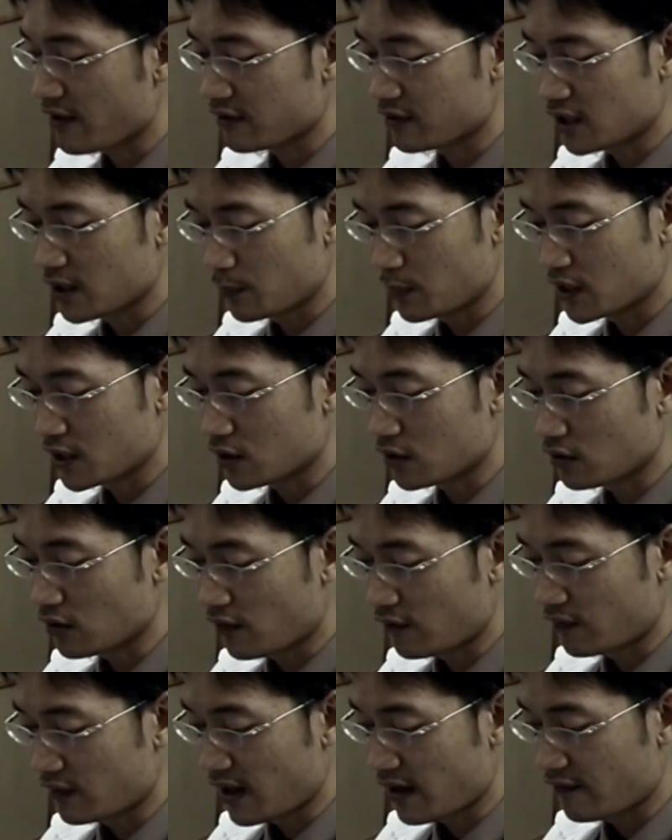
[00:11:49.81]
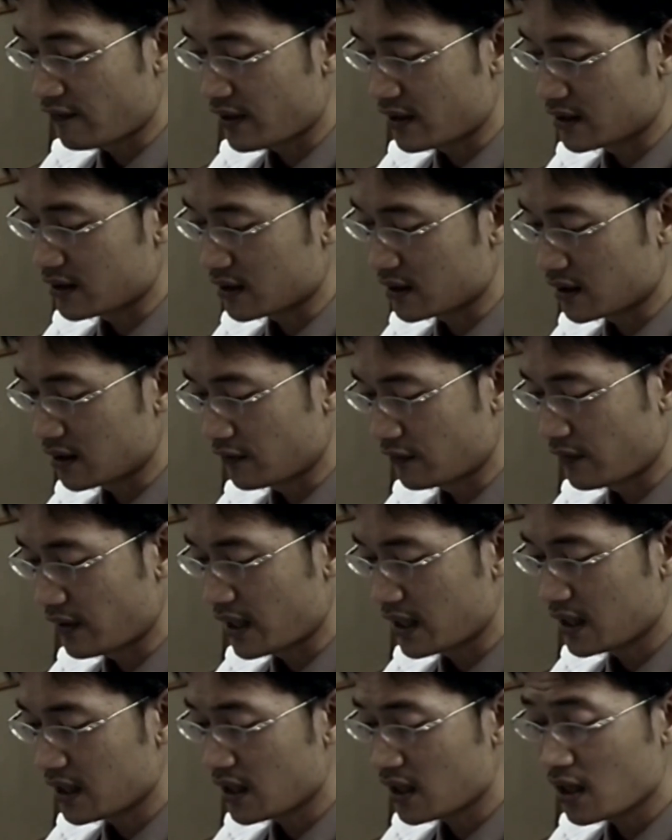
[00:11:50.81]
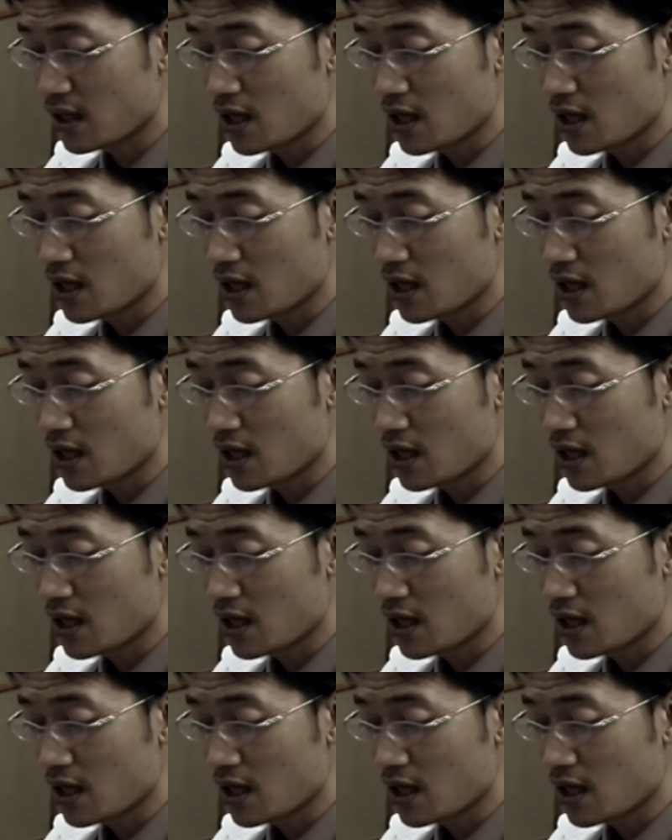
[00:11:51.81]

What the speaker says: typical of left ventricular failure,